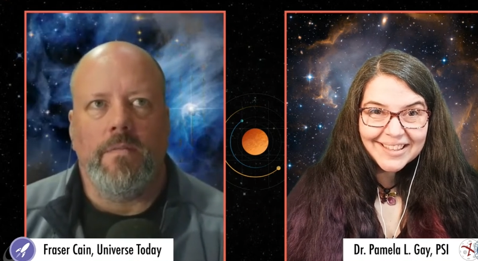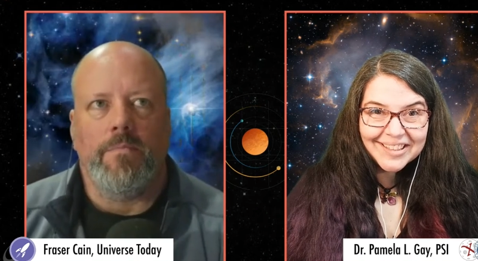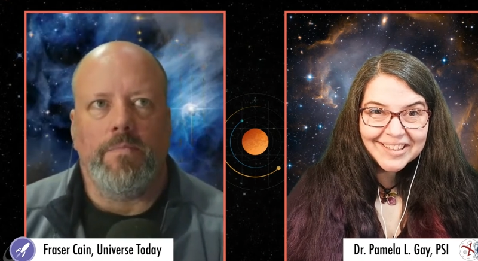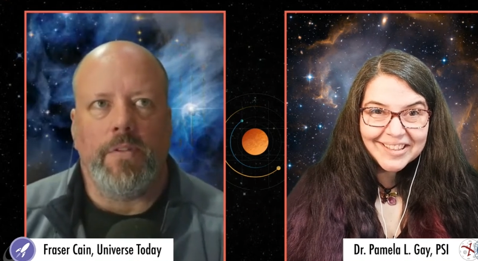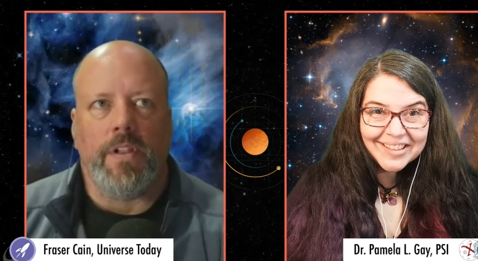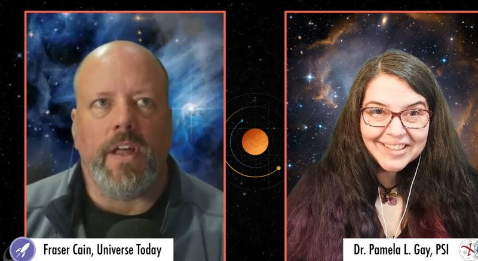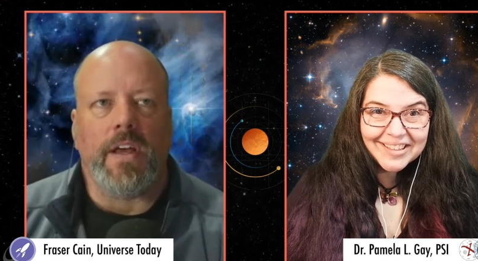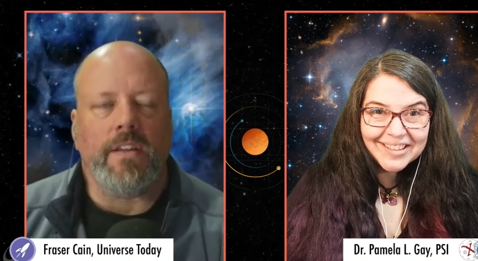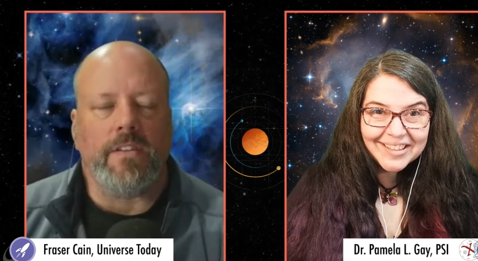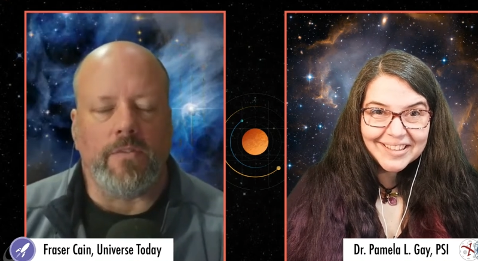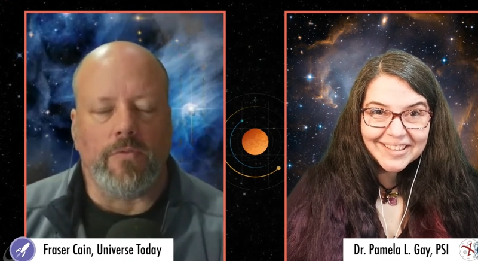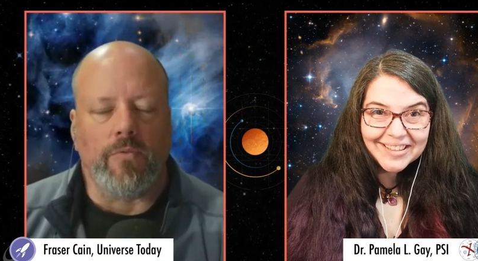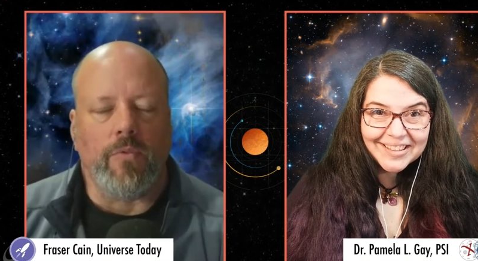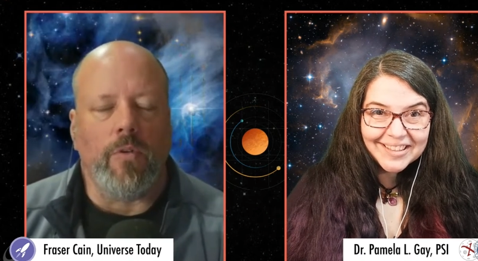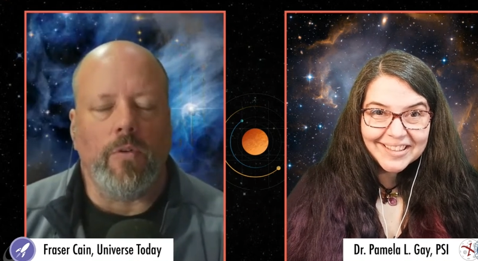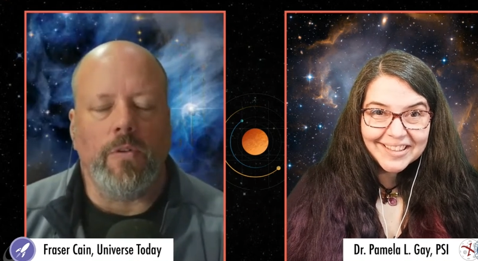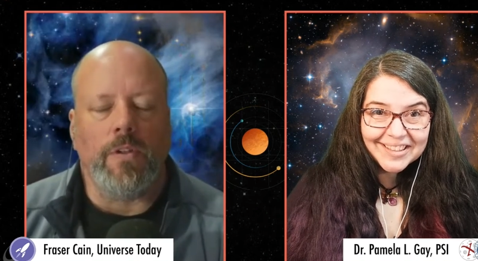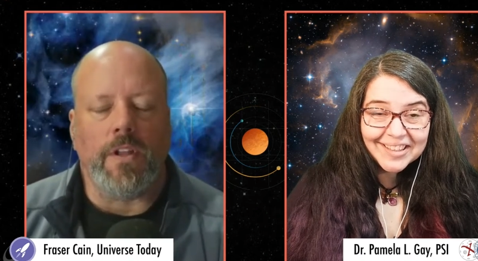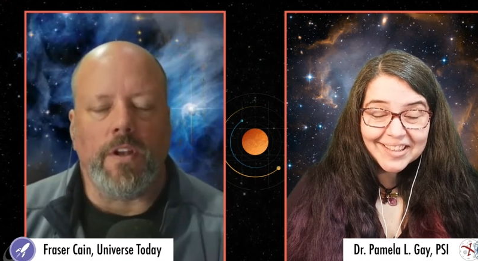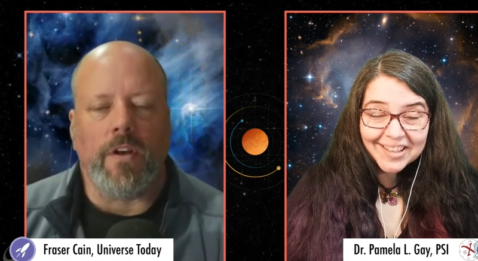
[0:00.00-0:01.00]
Speaker 1: plays a
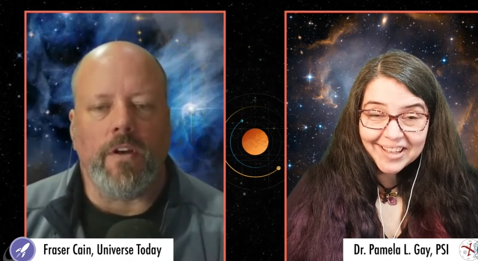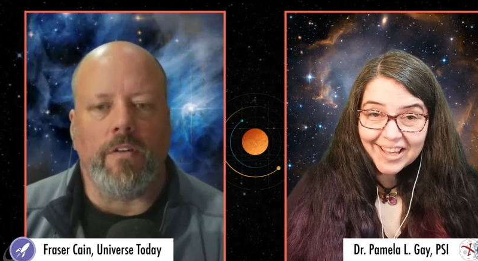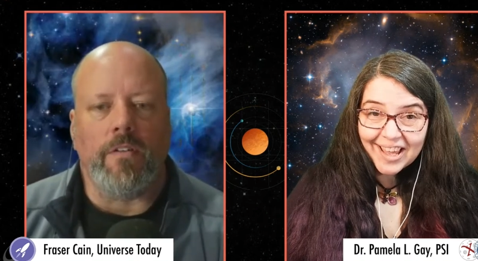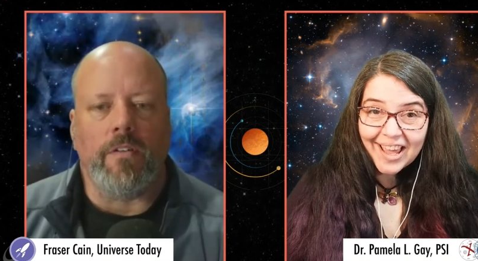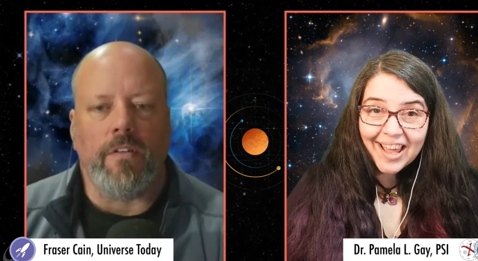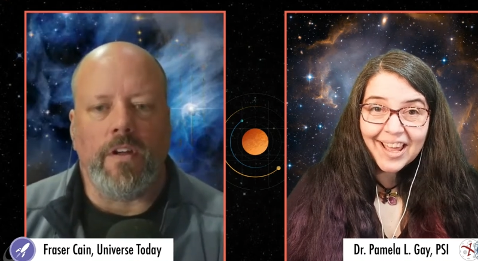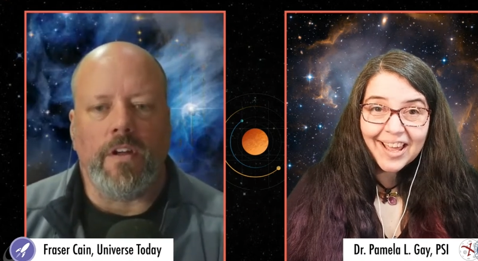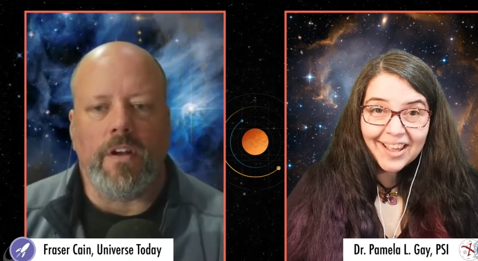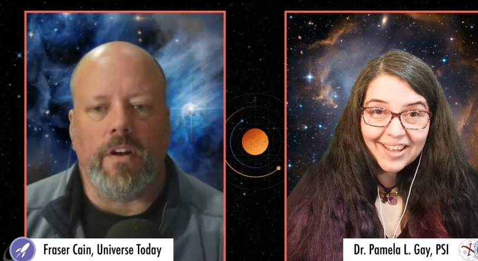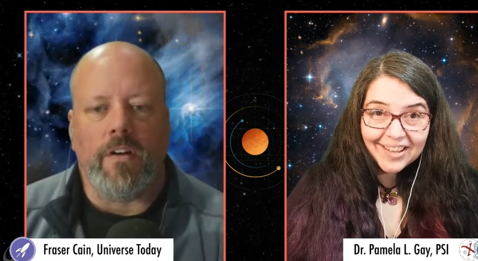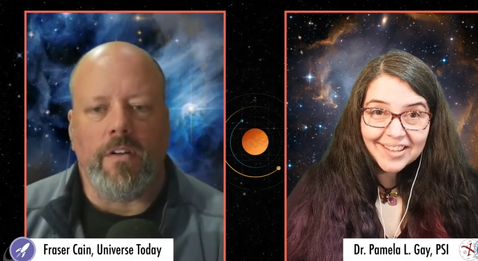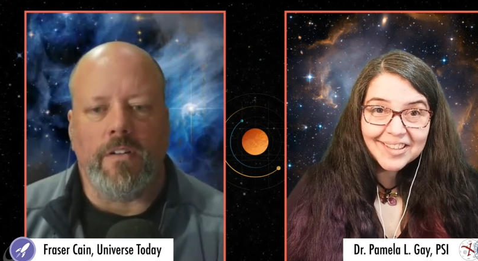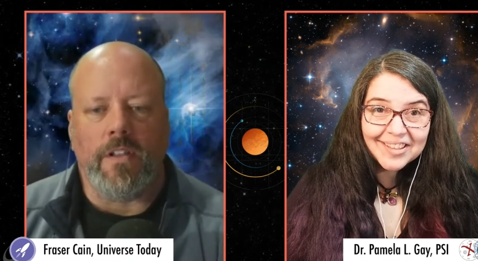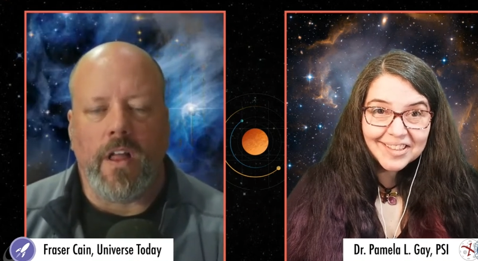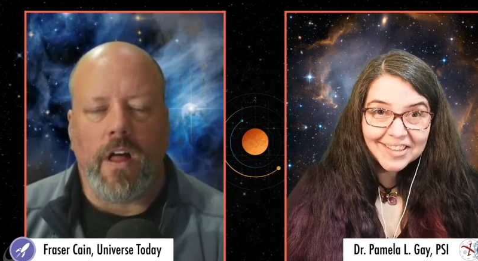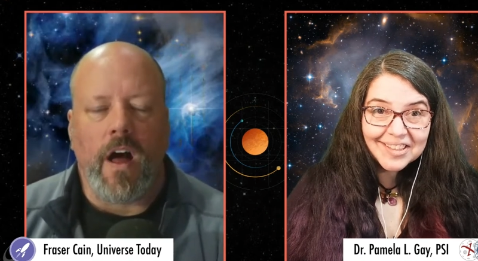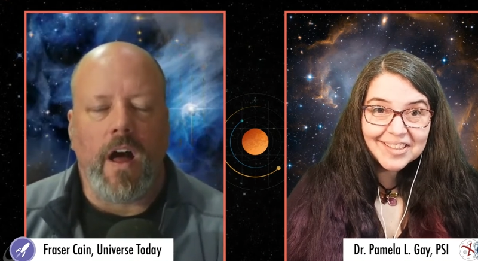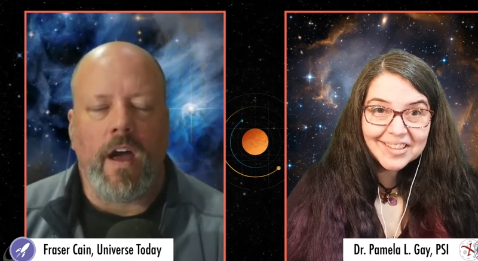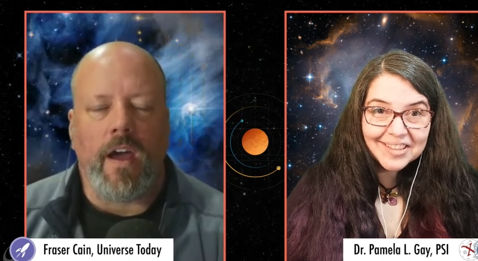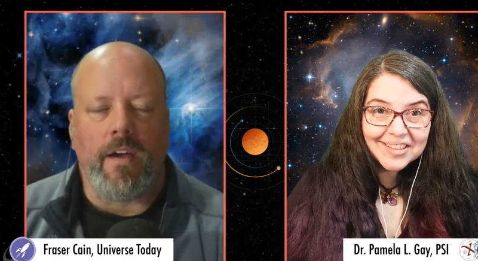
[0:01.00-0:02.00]
role in our yeah. in our
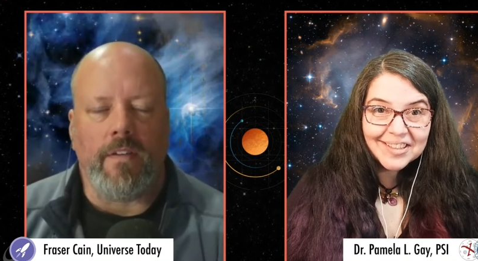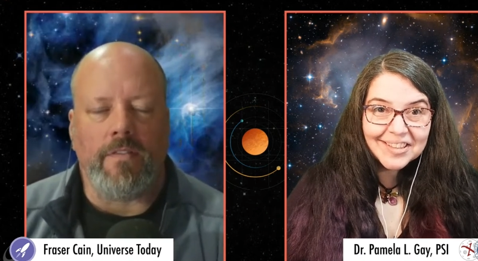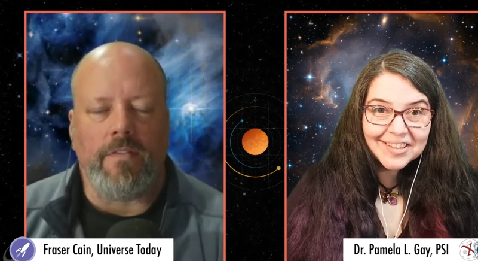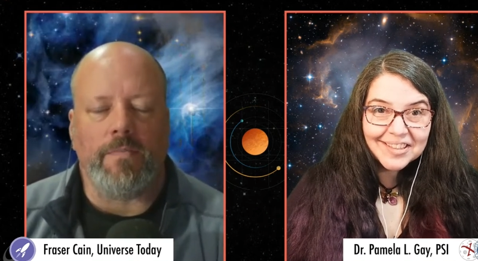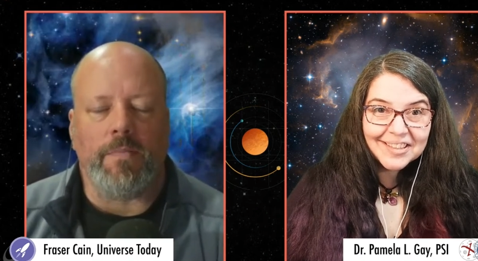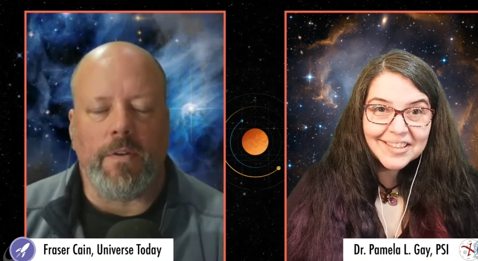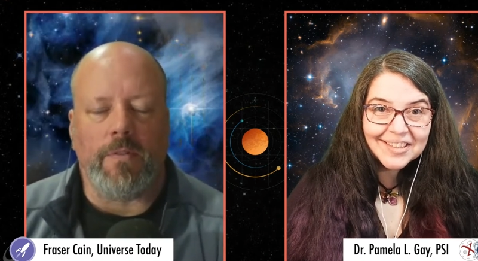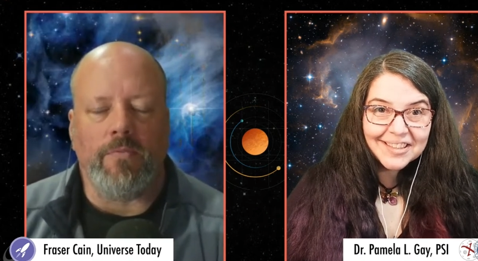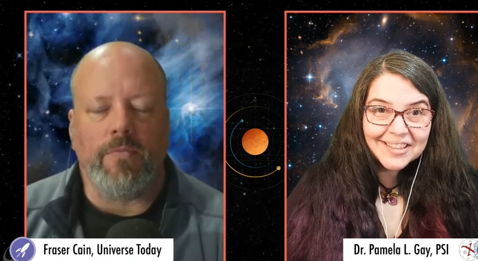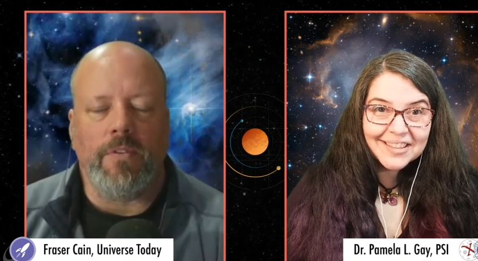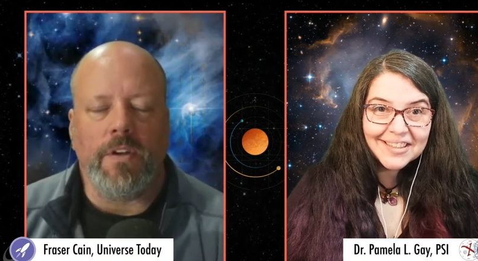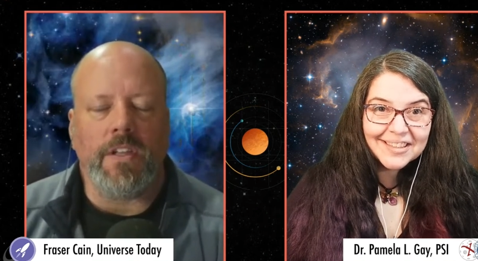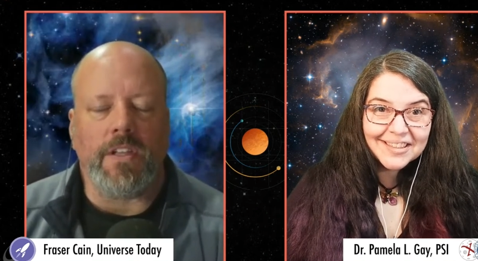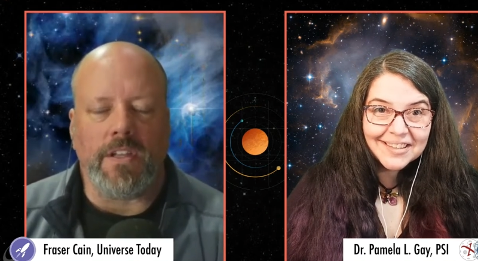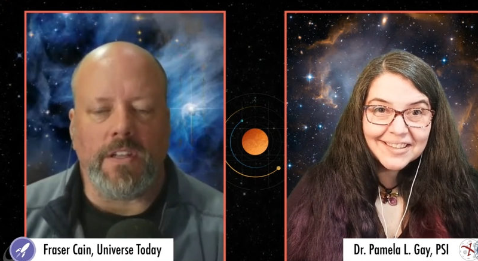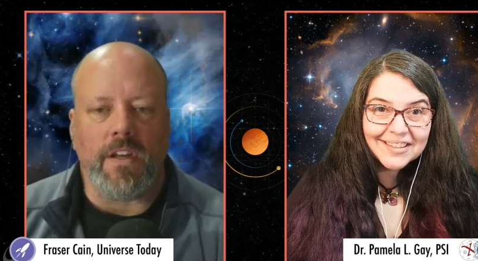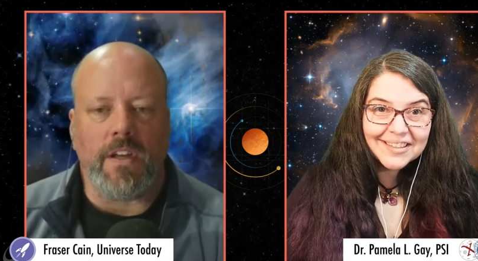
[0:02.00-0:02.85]
lives, but it really